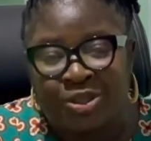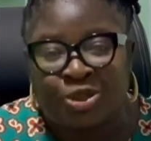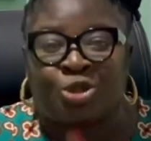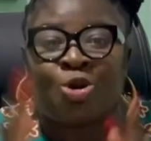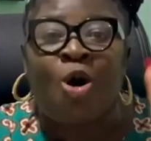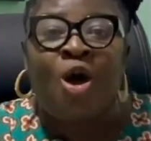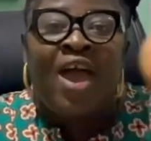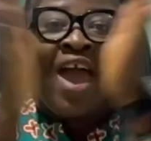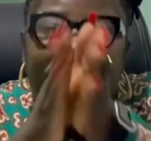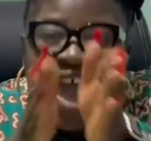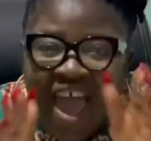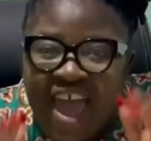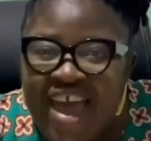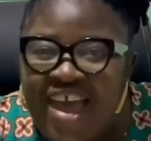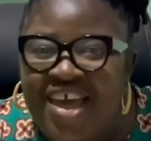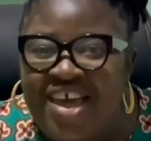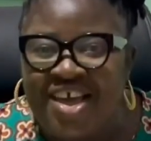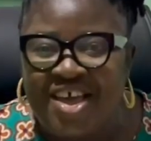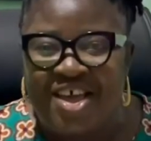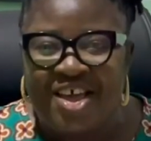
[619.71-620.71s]
So
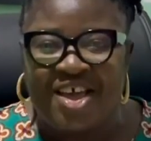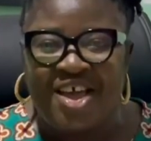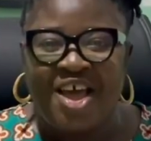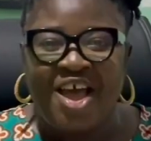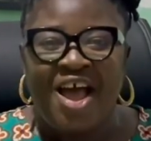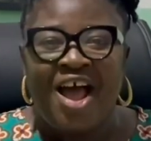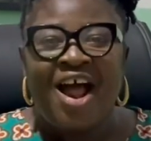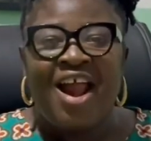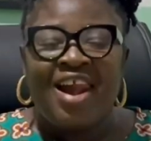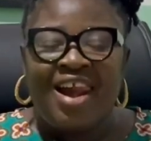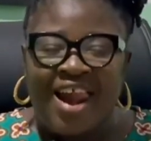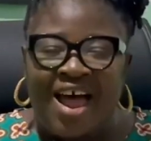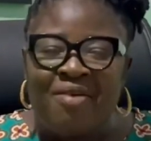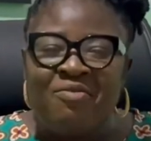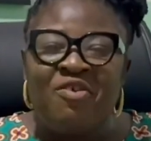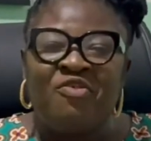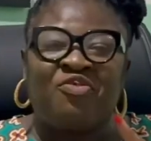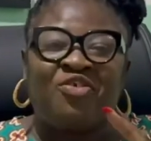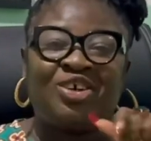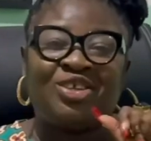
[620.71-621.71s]
hey, let
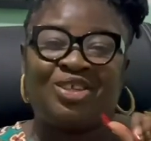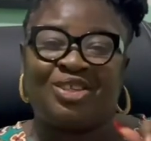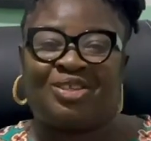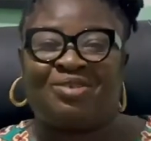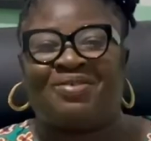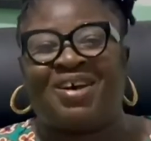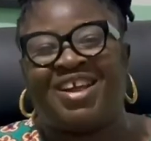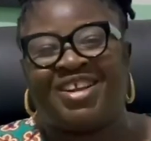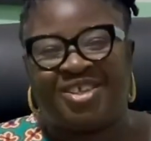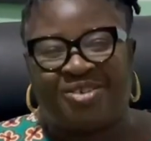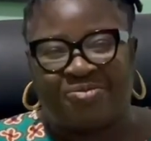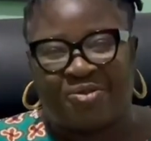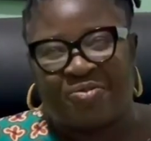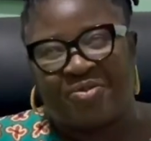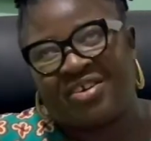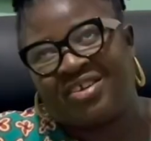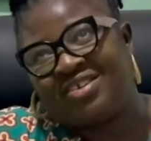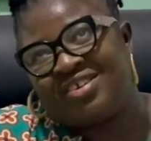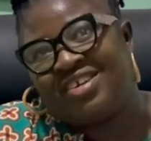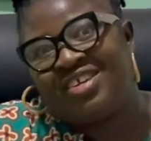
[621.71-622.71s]
me force you to buy this
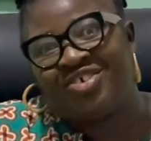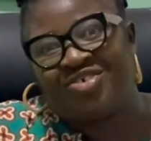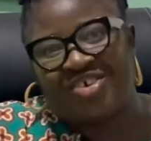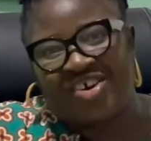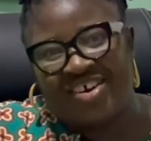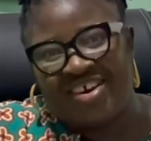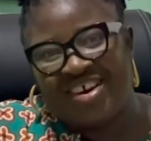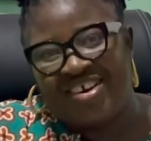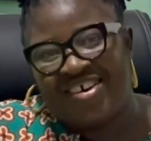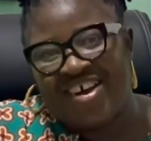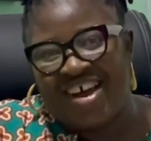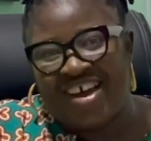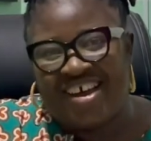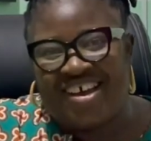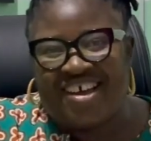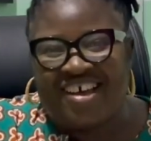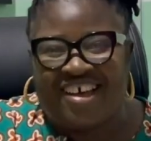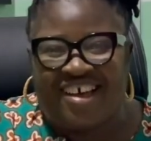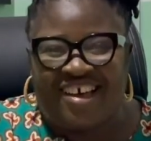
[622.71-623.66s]
property, literally, right?